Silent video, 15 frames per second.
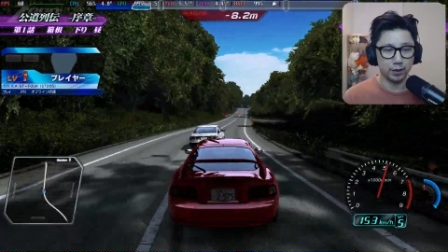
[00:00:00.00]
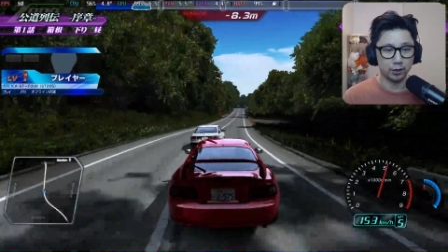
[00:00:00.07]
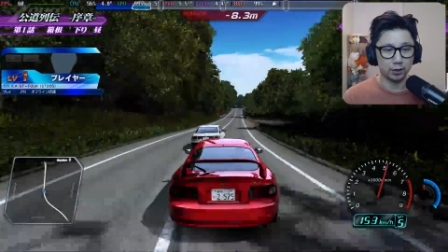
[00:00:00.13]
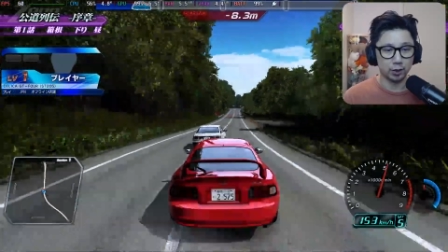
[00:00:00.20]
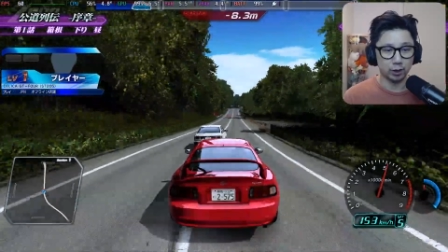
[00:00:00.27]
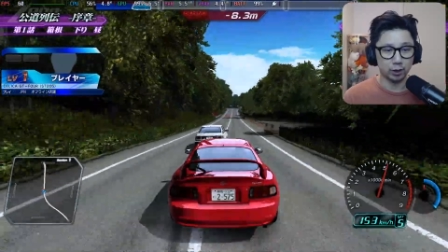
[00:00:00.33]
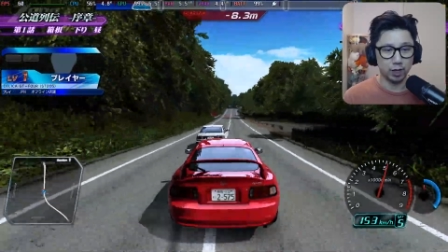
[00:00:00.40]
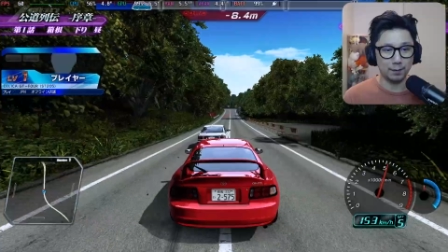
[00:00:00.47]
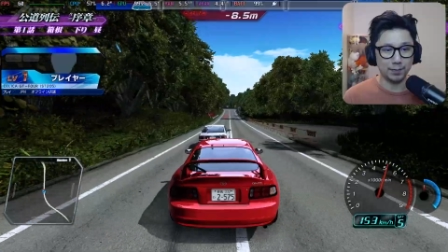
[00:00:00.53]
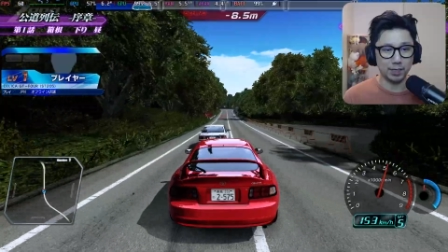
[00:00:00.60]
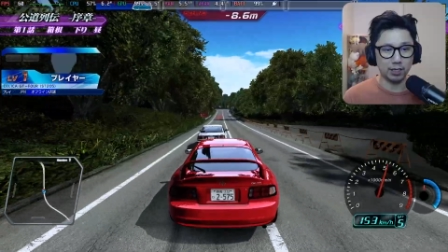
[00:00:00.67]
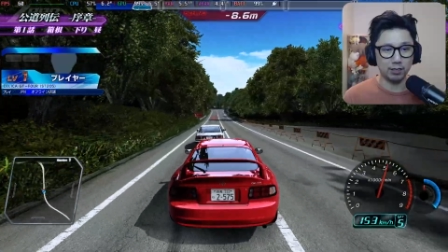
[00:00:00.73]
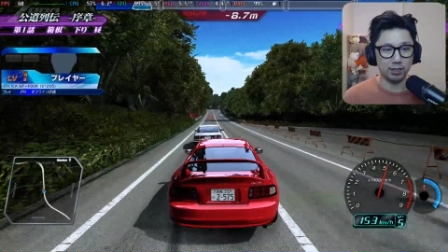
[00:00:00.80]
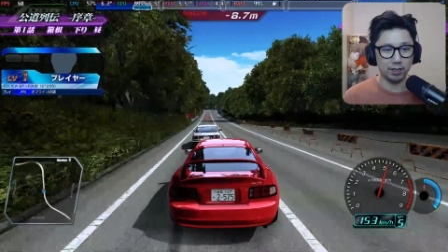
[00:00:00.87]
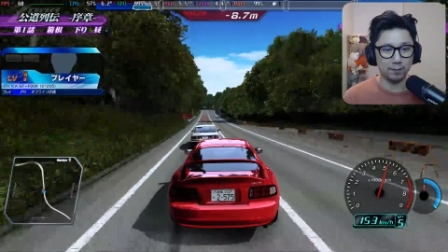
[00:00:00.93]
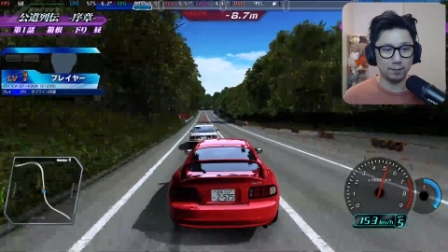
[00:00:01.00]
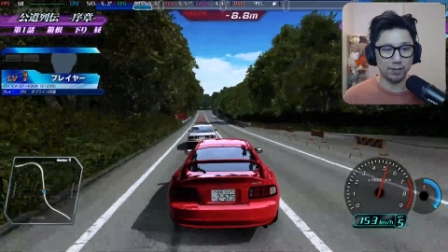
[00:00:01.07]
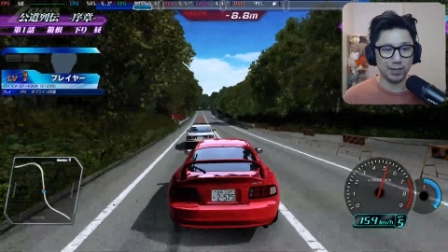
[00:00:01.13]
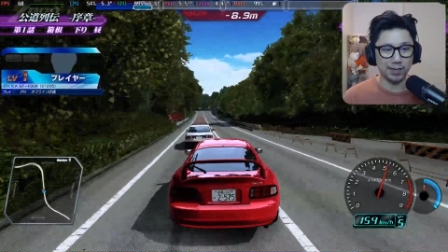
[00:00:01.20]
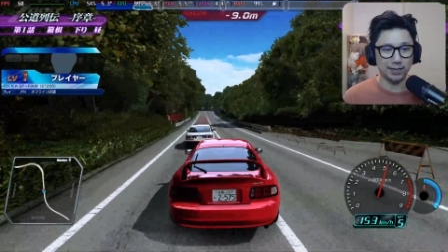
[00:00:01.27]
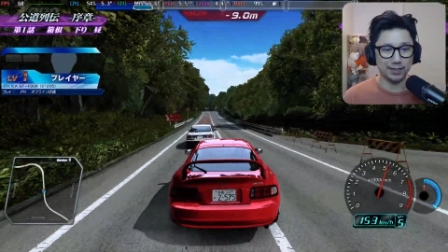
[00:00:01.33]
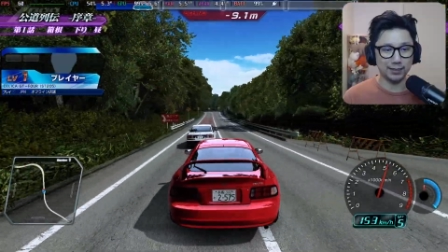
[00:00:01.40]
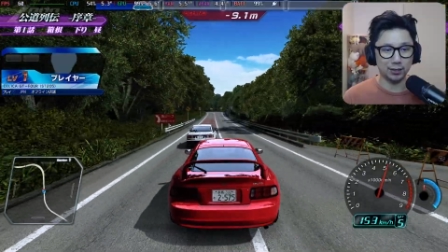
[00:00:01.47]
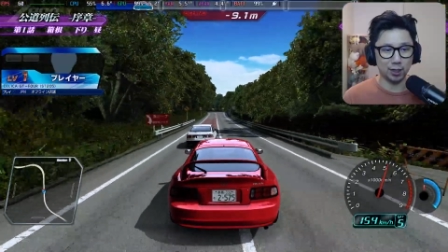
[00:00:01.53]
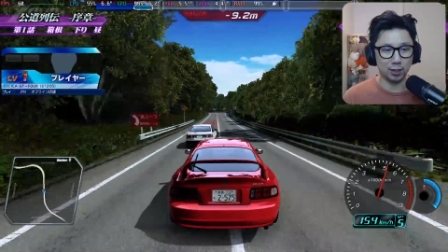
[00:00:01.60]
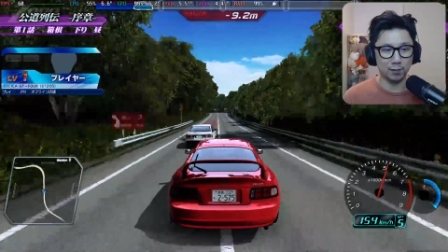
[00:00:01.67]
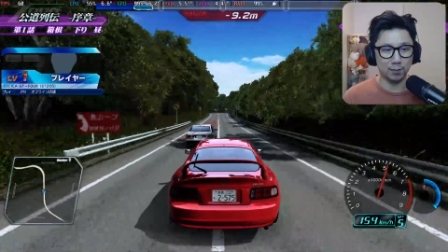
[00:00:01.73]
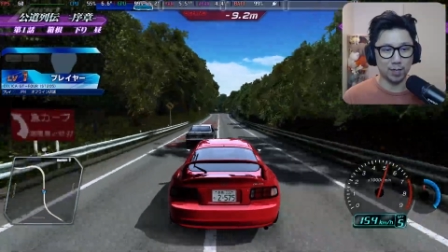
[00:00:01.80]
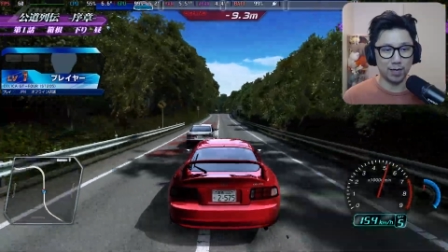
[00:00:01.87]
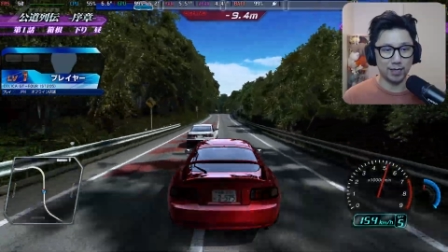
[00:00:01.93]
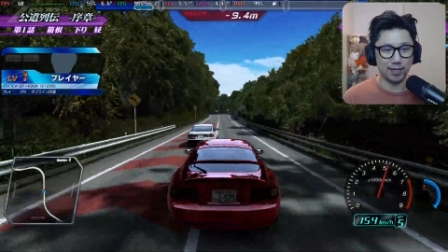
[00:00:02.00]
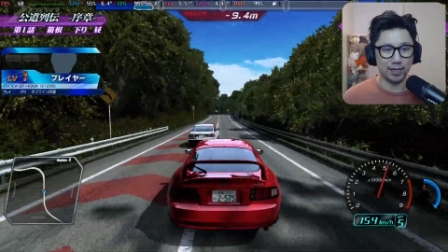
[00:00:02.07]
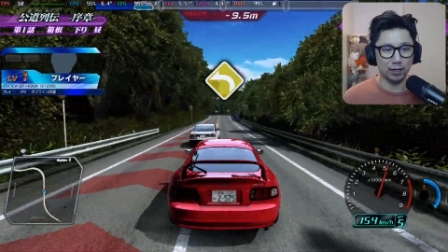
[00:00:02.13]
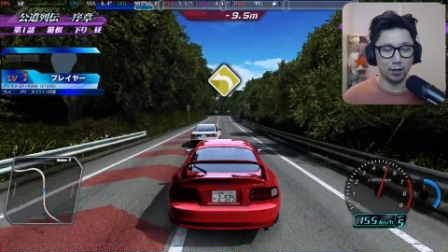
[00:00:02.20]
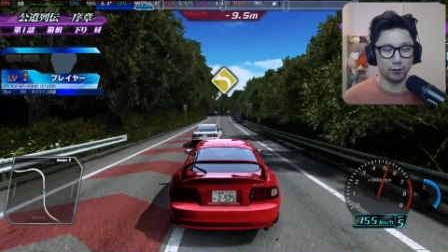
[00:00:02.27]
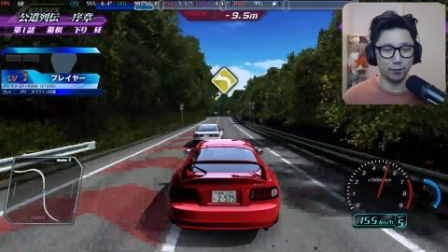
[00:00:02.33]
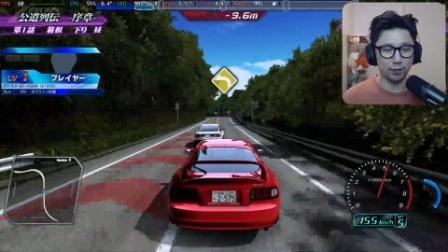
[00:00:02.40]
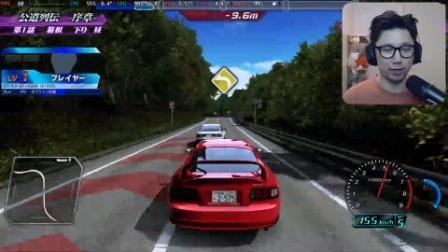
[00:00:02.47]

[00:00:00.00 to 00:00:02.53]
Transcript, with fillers: So I'm currently playing this on my Lenovo